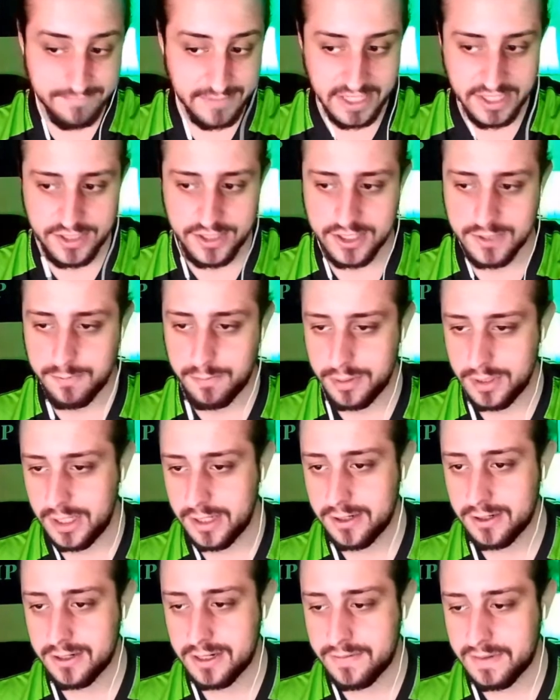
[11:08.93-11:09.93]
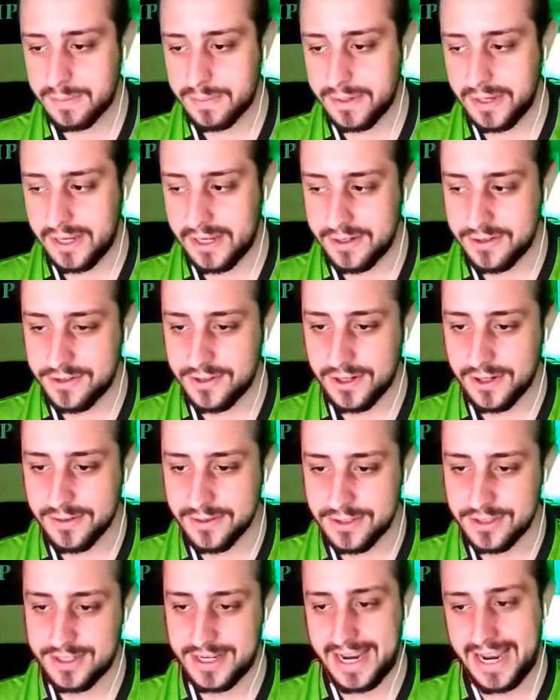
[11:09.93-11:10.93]
It's just blood on every page,
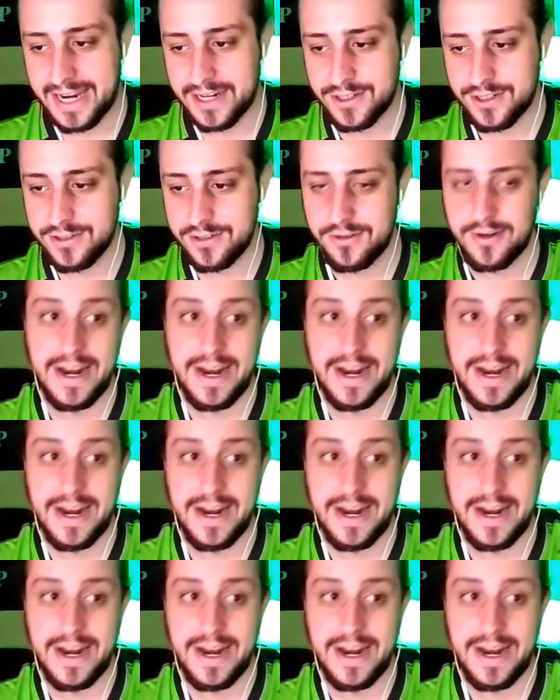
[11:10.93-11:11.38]
It's just action.